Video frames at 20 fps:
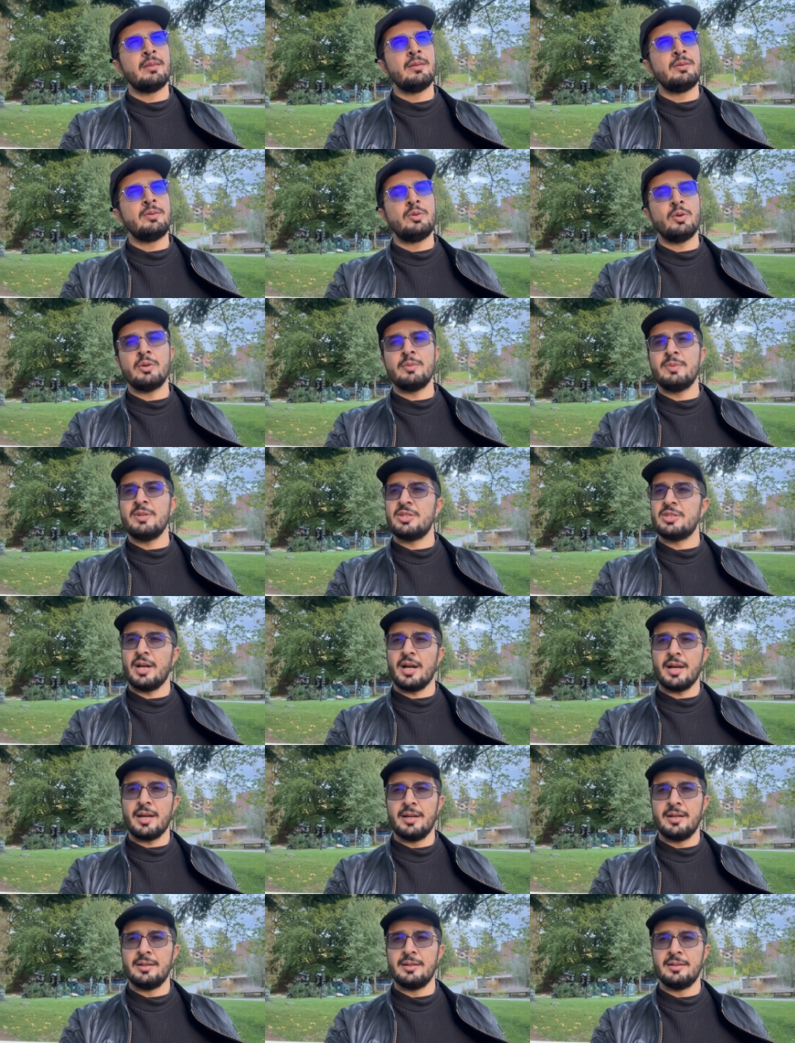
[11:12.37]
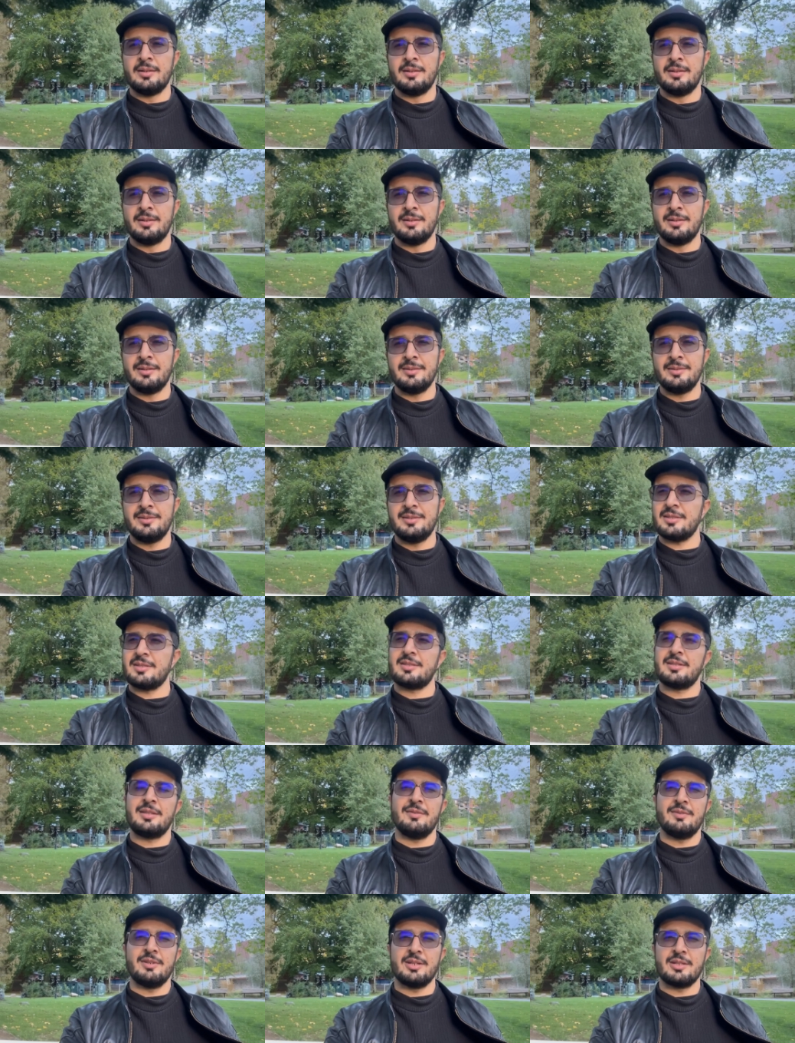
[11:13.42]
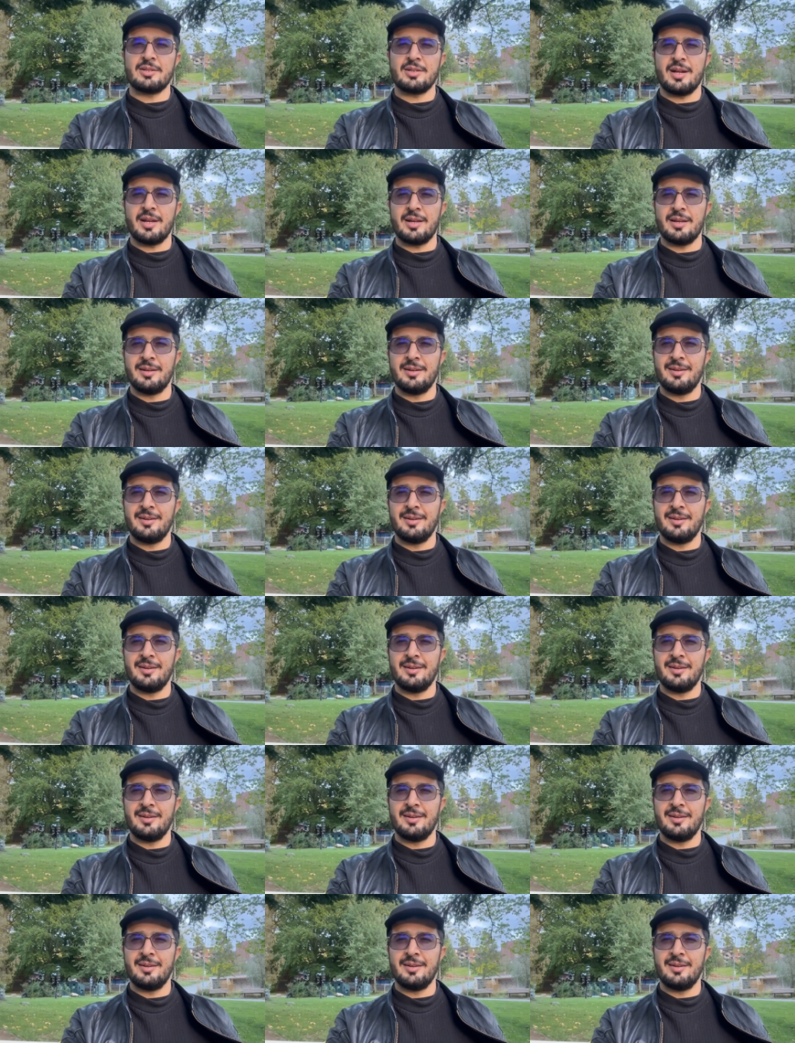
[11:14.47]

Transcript: don't be shy. Just give it a try.